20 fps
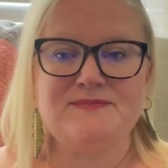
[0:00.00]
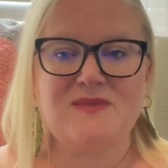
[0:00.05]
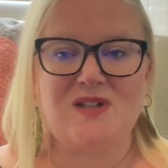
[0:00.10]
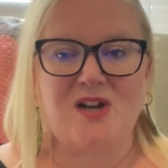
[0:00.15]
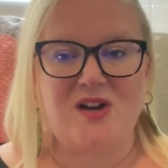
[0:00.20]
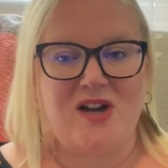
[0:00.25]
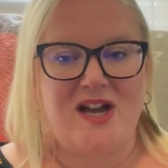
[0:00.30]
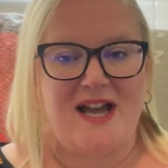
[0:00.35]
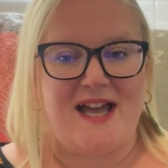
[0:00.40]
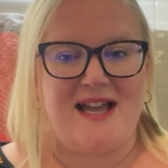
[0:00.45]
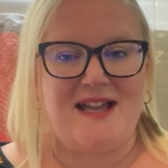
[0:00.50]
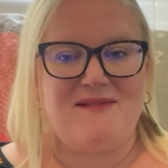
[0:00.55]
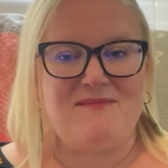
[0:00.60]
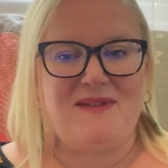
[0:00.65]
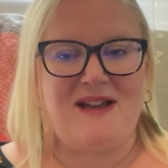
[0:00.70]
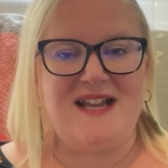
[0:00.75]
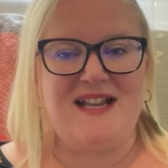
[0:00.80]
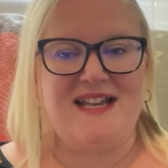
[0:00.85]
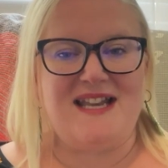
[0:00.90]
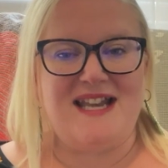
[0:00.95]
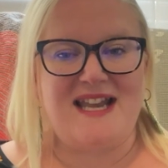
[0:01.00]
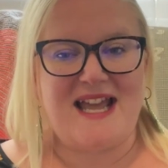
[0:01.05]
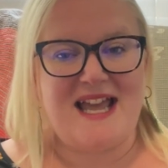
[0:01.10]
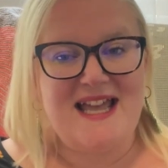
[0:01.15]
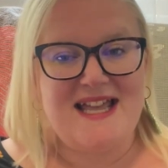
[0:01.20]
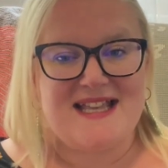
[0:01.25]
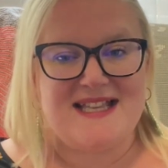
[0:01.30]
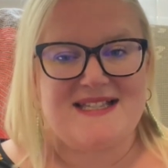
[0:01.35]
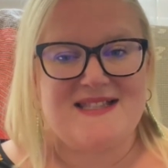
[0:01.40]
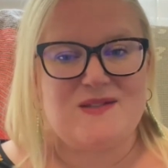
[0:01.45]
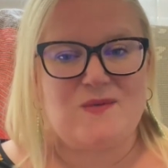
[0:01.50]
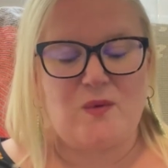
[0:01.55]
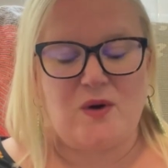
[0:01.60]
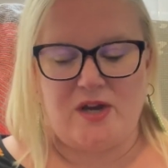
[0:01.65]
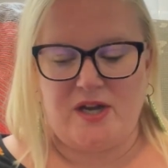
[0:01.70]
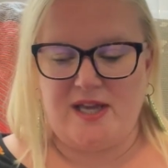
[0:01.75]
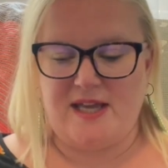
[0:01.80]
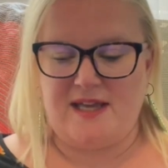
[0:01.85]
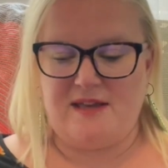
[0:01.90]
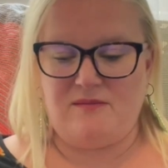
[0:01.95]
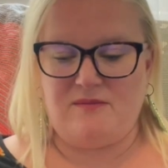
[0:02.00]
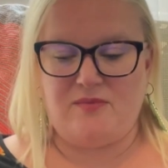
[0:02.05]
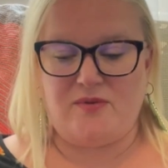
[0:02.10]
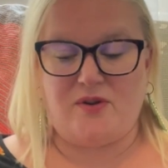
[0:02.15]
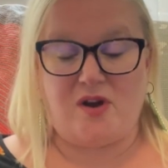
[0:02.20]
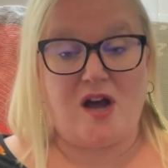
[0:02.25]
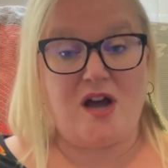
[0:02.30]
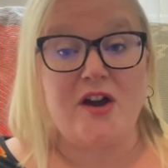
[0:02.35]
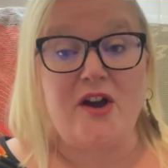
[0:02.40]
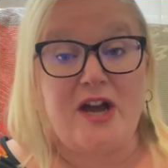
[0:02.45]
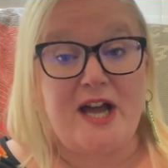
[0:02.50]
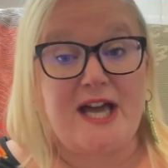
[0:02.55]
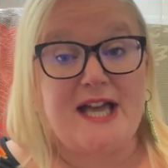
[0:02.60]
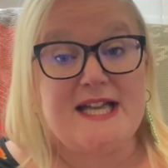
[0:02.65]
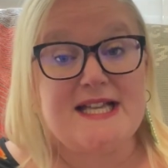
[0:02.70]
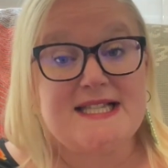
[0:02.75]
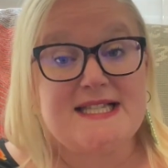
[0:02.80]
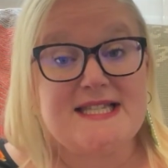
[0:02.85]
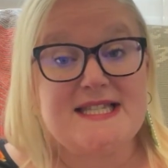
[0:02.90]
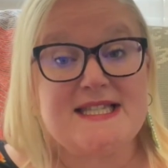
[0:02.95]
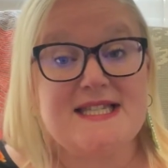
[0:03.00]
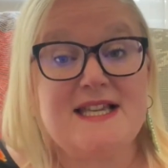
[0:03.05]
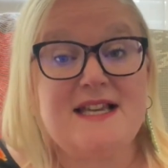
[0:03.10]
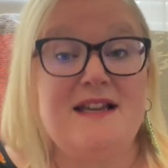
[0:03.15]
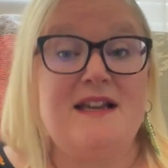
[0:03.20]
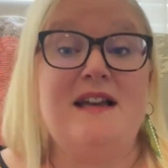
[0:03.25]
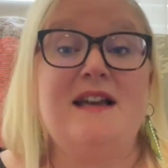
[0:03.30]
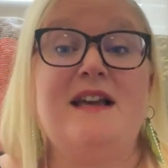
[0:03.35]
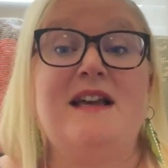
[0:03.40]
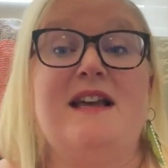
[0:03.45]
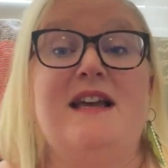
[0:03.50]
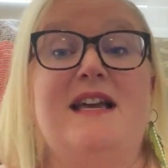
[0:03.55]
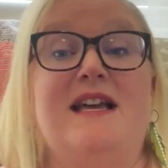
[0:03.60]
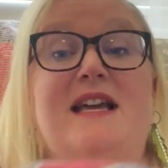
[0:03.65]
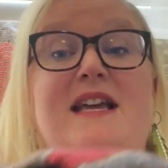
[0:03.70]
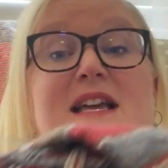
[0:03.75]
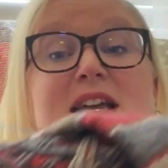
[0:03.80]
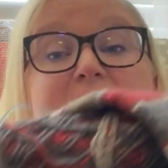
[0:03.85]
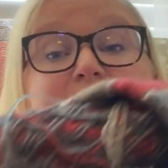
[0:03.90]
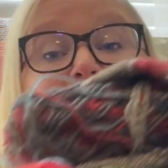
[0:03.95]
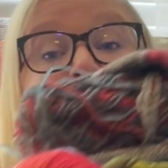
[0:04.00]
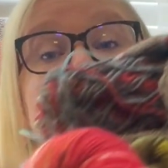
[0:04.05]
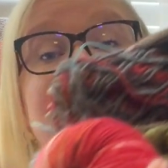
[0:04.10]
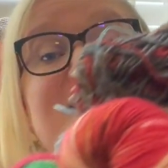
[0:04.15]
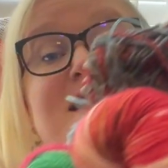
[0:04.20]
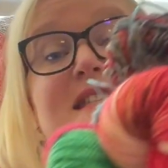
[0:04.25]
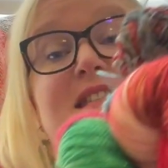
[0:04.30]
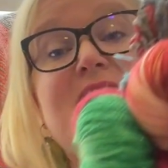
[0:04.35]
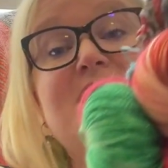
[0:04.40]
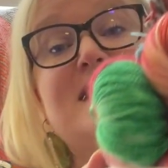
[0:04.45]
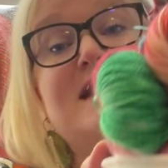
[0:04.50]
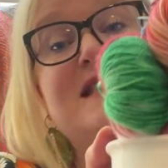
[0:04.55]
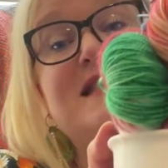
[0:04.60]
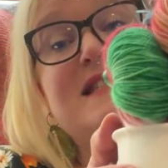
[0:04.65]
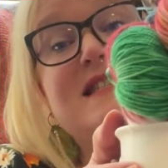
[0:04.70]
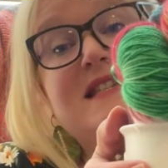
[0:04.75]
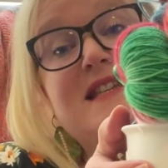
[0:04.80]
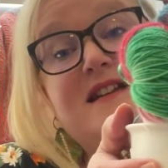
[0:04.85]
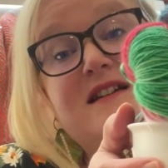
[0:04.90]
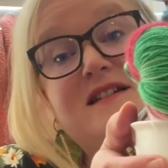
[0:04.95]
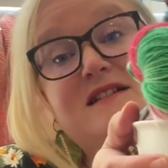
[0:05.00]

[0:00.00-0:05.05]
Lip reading: All right, my next work in progress is,